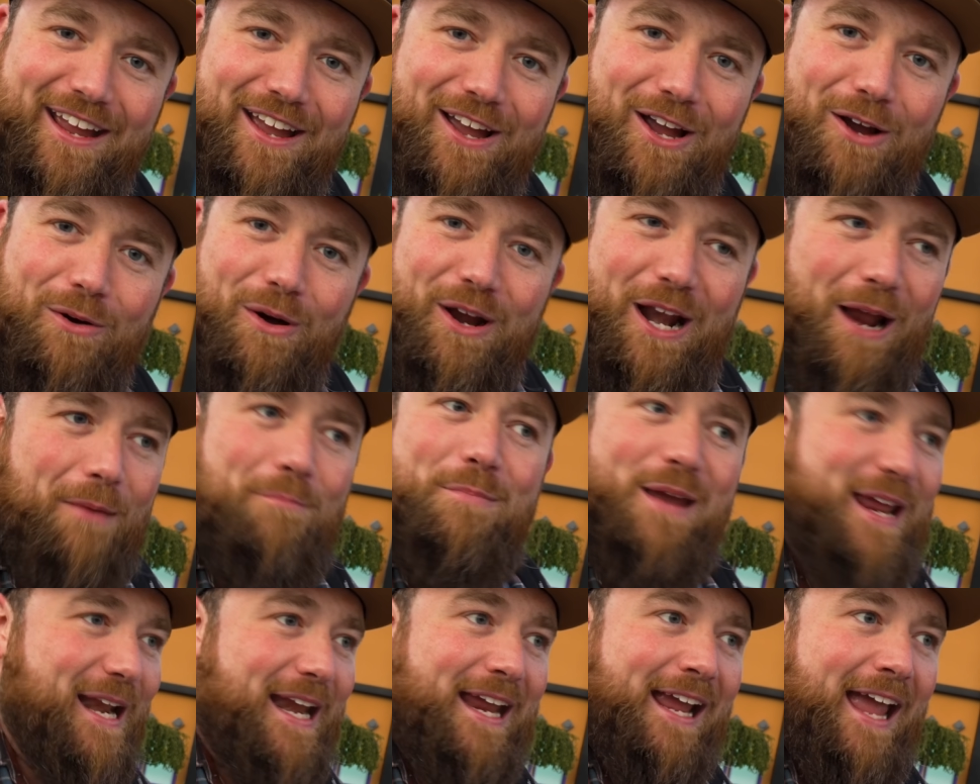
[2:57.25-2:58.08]
when I'm
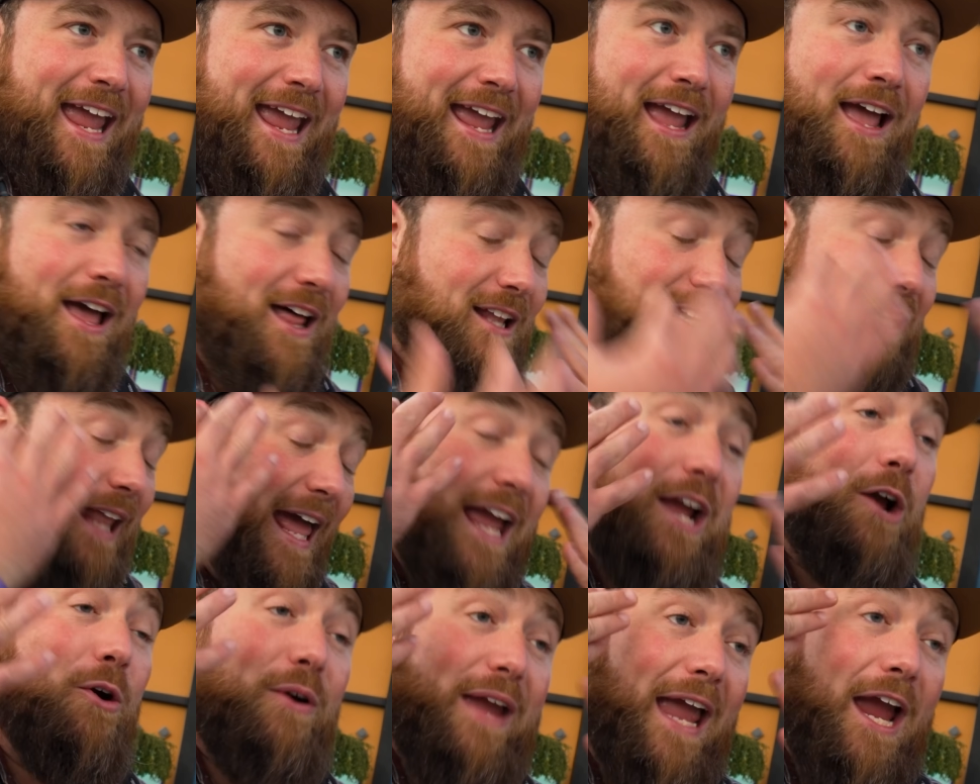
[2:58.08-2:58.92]
meeting a
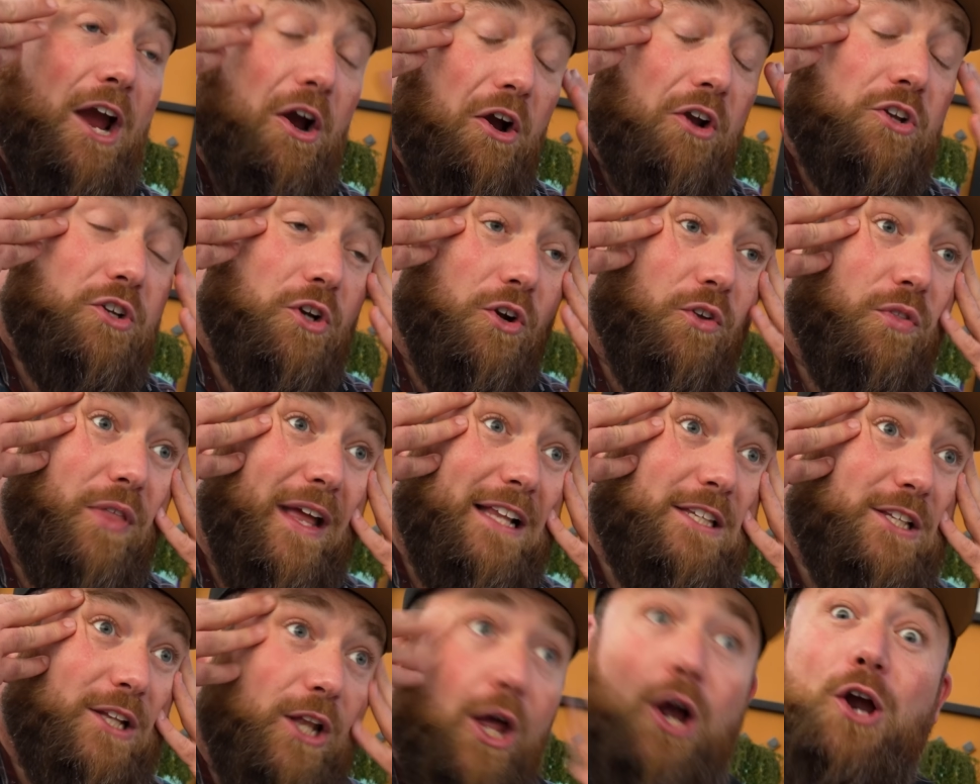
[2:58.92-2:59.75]
Lego character that's
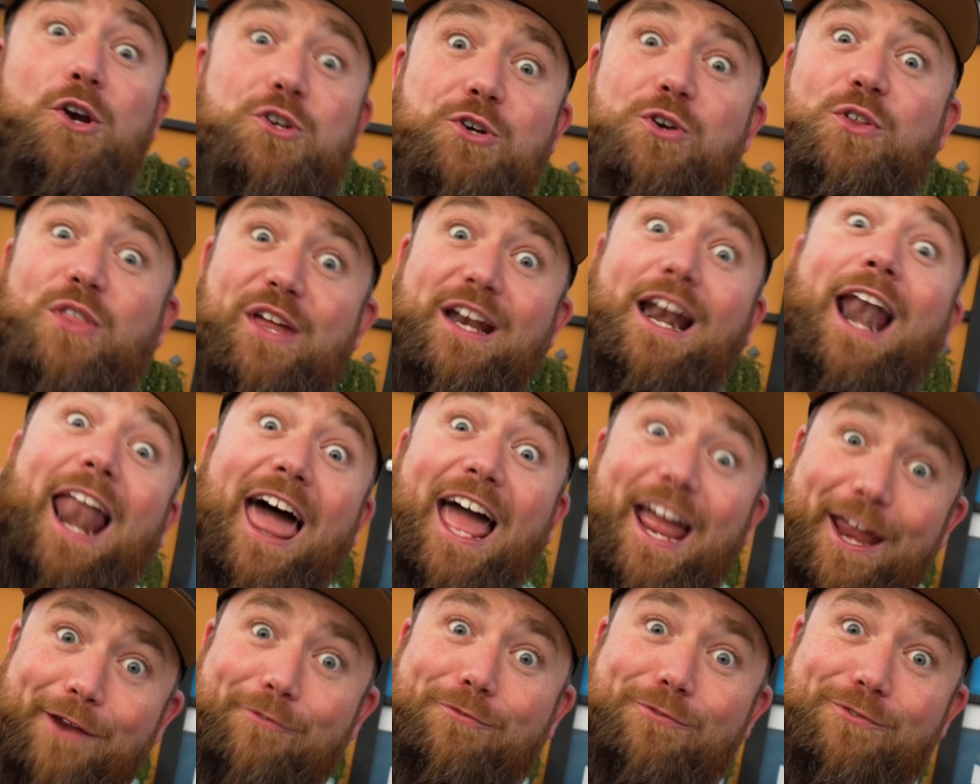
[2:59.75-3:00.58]
larger than
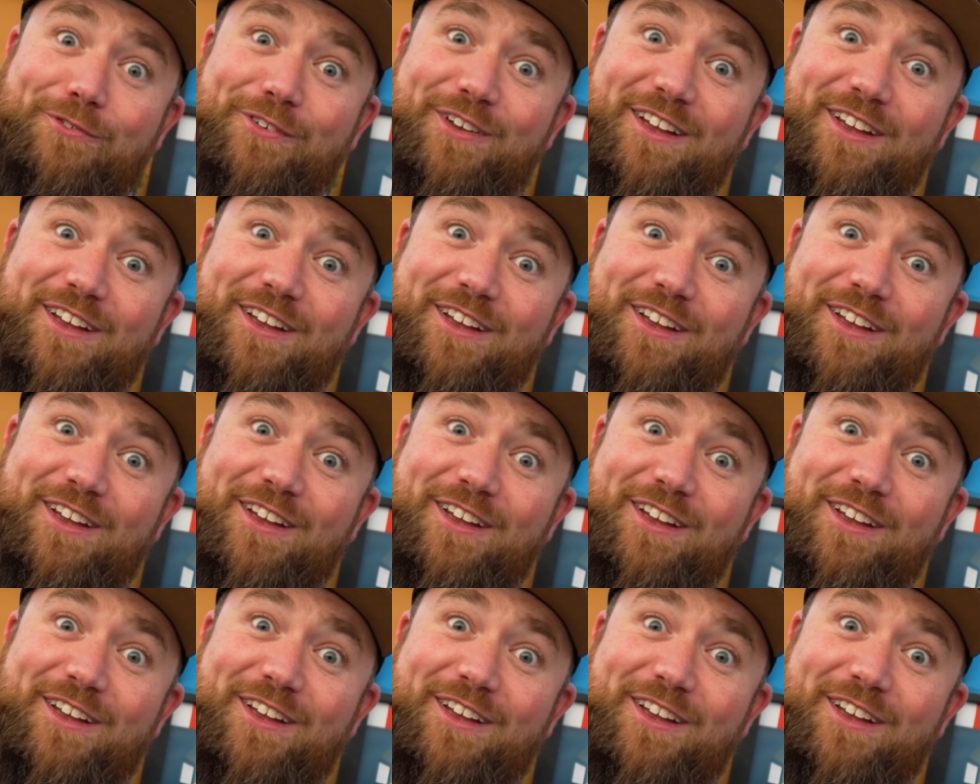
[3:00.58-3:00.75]
life.